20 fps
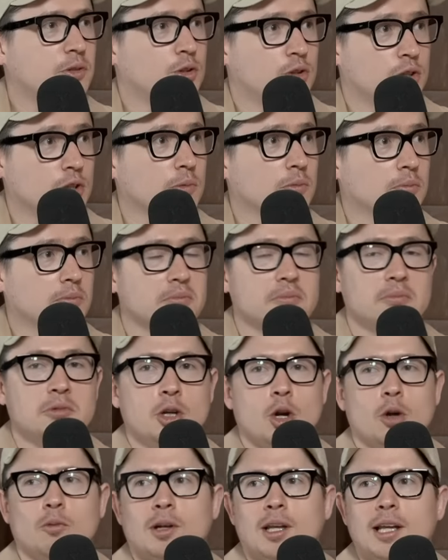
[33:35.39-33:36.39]
to you
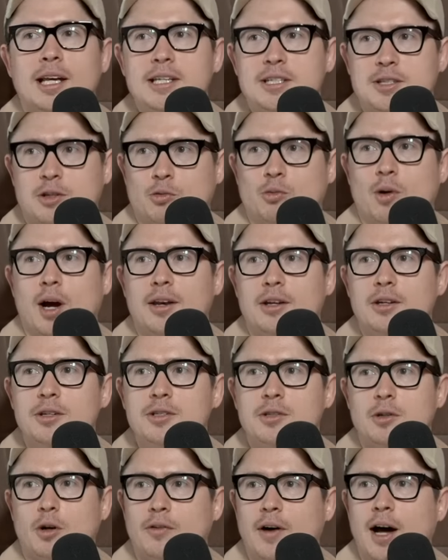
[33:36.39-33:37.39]
know release the
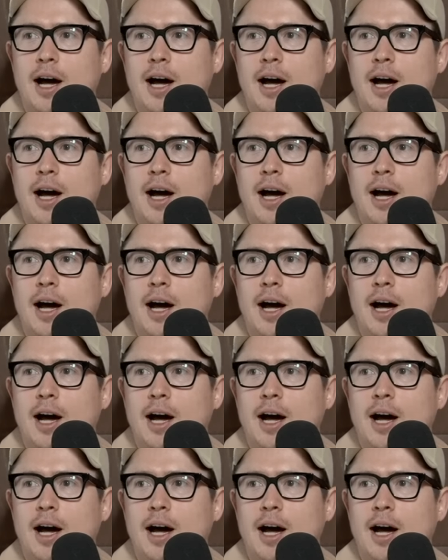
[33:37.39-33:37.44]
runners off mm-hmm.